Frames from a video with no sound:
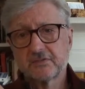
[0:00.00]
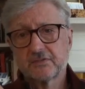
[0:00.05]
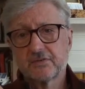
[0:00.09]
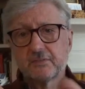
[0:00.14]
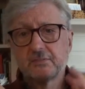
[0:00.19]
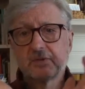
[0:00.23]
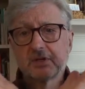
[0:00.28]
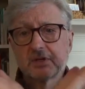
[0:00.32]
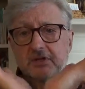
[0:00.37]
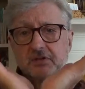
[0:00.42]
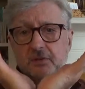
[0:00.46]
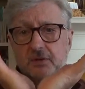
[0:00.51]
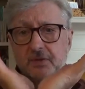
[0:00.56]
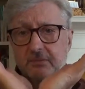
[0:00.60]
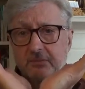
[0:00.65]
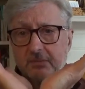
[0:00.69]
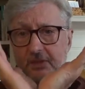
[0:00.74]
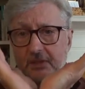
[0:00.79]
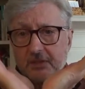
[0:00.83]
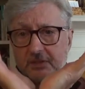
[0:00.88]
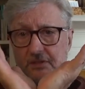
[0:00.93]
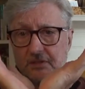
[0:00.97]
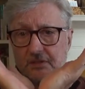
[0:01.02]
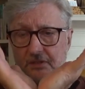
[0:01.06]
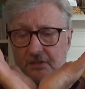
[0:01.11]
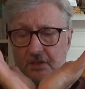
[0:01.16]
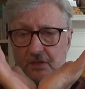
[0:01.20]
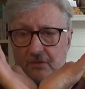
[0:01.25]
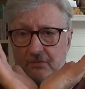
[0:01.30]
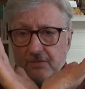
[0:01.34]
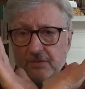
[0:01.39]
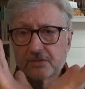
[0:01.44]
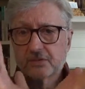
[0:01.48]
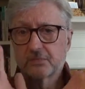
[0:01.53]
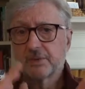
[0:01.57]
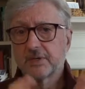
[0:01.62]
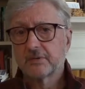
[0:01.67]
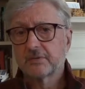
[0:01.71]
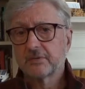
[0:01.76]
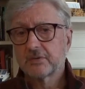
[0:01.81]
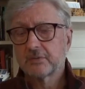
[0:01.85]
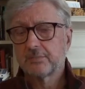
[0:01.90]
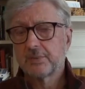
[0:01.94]
it from this one because it's always
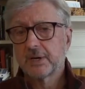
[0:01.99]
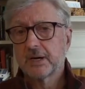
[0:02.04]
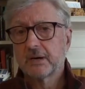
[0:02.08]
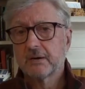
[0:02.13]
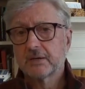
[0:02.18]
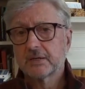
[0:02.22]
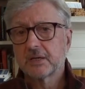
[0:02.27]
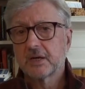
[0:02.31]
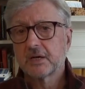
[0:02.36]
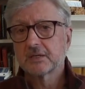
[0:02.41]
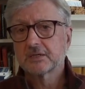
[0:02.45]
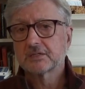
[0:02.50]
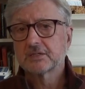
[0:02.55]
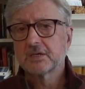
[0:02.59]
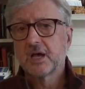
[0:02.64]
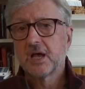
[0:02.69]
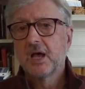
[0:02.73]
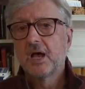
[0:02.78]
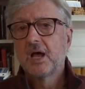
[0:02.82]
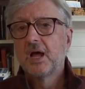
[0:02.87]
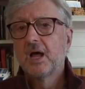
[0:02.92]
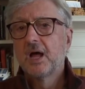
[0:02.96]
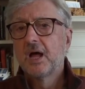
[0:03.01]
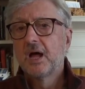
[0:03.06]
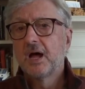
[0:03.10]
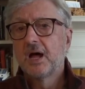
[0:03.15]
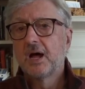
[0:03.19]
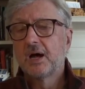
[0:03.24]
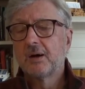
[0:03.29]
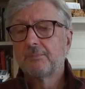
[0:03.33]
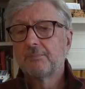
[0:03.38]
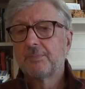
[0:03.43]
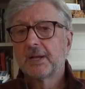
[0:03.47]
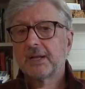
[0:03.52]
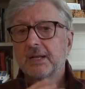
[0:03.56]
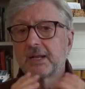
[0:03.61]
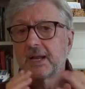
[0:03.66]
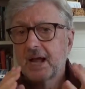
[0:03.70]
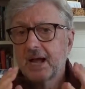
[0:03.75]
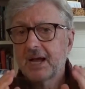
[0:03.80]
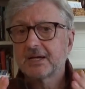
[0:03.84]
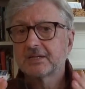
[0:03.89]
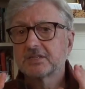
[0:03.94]
about the paradox, but
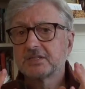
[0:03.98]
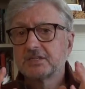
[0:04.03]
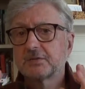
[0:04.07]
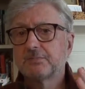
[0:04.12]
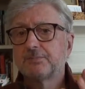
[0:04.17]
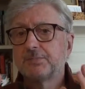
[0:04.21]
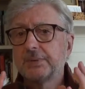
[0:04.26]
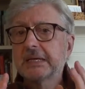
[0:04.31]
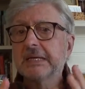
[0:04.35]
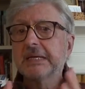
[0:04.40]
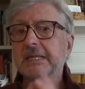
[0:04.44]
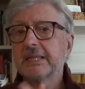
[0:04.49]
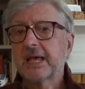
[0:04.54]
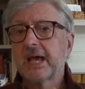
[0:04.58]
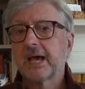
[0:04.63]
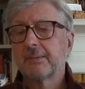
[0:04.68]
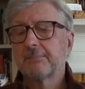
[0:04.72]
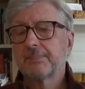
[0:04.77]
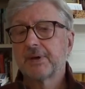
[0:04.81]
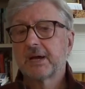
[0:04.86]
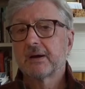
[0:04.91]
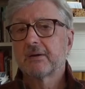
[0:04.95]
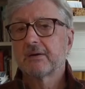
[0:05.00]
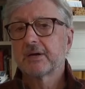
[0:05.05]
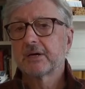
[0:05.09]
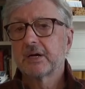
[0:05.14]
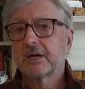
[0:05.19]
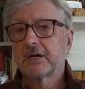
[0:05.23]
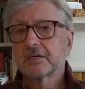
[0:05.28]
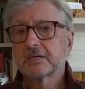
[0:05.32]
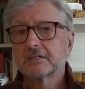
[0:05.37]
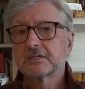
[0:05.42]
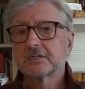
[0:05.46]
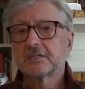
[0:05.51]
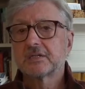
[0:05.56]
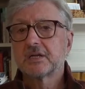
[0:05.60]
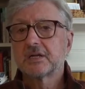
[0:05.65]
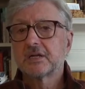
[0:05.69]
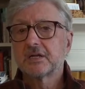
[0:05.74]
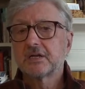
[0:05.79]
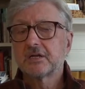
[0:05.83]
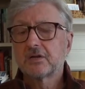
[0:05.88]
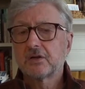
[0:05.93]
it has to be that paradox
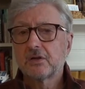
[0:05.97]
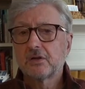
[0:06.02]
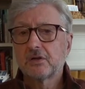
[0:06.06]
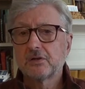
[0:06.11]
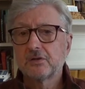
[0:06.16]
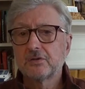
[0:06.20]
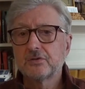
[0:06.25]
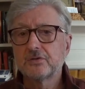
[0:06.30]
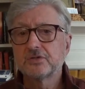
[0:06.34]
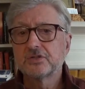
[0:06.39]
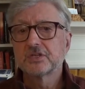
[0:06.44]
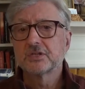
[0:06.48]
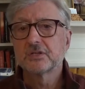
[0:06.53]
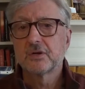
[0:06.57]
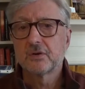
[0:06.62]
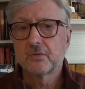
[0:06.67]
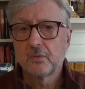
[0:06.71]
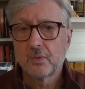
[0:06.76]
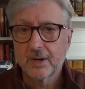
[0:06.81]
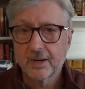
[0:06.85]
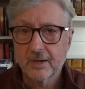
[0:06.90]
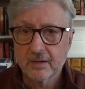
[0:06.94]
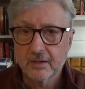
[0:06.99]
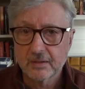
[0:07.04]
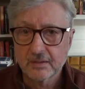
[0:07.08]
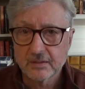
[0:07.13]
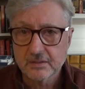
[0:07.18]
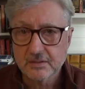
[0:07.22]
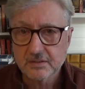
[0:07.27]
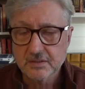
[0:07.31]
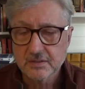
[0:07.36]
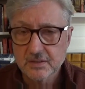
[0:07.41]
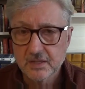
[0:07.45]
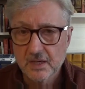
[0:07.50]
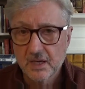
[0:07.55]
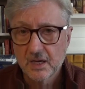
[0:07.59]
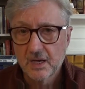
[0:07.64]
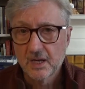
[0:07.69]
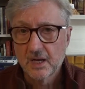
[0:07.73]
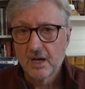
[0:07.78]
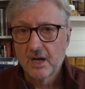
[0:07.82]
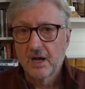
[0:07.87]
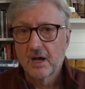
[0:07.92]
that includes an awareness
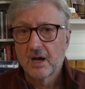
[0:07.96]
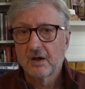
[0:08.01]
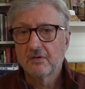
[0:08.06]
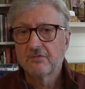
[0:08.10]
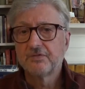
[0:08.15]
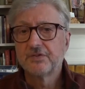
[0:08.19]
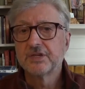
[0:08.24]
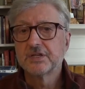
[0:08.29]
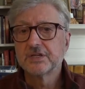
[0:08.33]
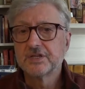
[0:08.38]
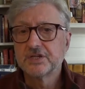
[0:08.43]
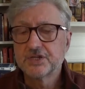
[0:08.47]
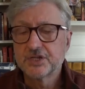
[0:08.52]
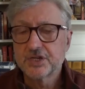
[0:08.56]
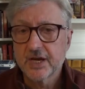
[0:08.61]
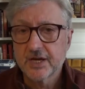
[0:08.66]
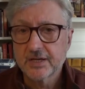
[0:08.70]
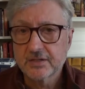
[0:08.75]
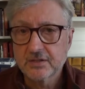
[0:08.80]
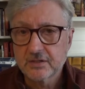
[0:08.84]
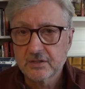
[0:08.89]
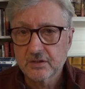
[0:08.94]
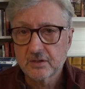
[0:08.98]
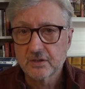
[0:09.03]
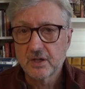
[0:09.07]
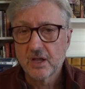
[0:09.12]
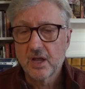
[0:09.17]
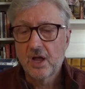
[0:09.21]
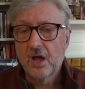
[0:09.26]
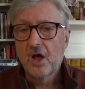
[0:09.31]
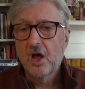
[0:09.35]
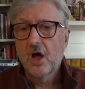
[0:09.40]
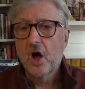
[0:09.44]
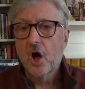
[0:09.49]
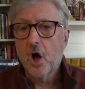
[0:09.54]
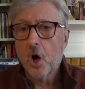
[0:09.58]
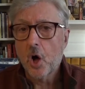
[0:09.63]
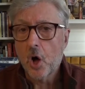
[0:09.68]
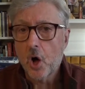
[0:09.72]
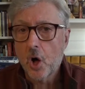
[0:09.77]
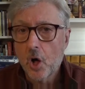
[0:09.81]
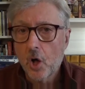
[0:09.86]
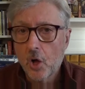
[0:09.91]
of the gentle,
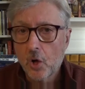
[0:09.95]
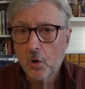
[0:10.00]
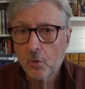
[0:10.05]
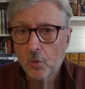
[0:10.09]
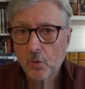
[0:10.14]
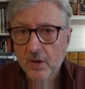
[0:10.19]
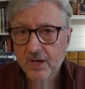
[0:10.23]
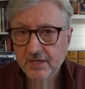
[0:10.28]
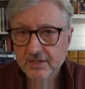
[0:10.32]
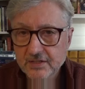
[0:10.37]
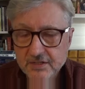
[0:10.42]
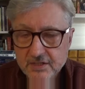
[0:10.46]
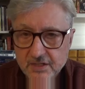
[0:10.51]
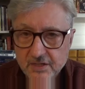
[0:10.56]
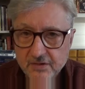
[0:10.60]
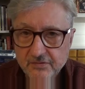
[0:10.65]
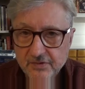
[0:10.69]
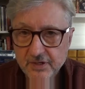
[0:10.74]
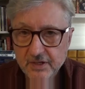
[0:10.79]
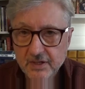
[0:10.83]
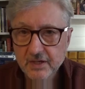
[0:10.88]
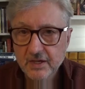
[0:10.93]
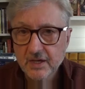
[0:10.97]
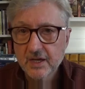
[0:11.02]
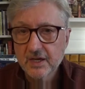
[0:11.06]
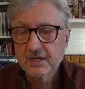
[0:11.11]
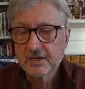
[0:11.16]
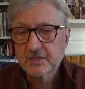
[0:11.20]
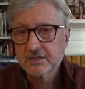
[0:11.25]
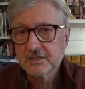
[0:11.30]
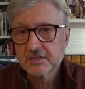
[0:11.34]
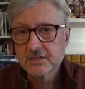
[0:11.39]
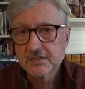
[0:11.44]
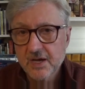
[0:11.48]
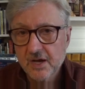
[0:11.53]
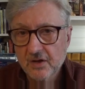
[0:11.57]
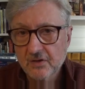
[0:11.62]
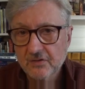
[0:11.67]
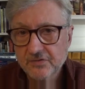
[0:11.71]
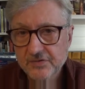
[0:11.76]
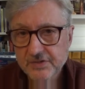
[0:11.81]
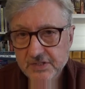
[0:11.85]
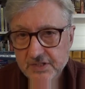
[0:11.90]
always giving,
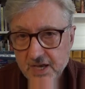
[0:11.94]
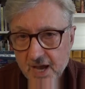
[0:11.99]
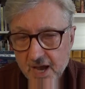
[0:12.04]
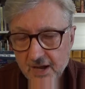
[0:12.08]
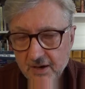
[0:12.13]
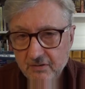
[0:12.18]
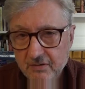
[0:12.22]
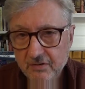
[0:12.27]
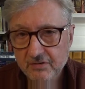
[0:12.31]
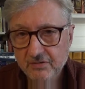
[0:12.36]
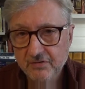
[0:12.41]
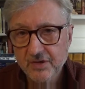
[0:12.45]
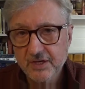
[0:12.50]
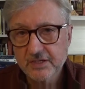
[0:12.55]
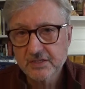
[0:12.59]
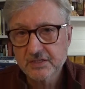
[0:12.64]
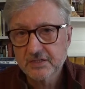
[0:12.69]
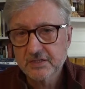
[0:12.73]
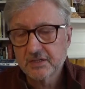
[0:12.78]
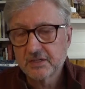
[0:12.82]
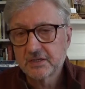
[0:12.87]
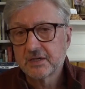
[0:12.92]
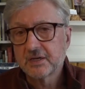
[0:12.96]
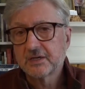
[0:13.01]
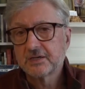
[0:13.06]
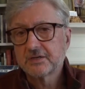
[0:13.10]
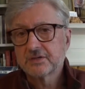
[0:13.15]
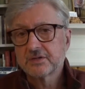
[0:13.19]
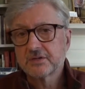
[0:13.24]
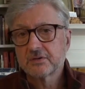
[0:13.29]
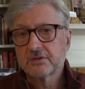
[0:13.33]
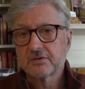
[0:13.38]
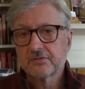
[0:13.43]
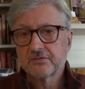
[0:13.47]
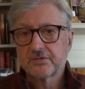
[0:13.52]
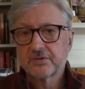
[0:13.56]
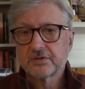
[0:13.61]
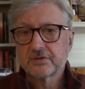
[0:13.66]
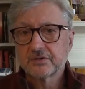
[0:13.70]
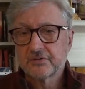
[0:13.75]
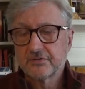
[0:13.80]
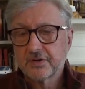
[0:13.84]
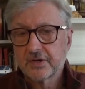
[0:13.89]
self-sacrificing nature of
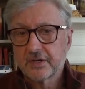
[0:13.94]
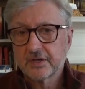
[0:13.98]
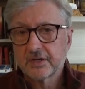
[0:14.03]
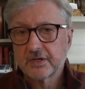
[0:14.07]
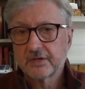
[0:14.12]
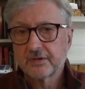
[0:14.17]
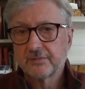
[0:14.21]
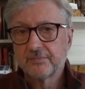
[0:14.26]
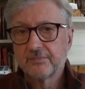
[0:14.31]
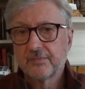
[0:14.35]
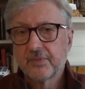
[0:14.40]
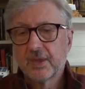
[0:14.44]
the divine.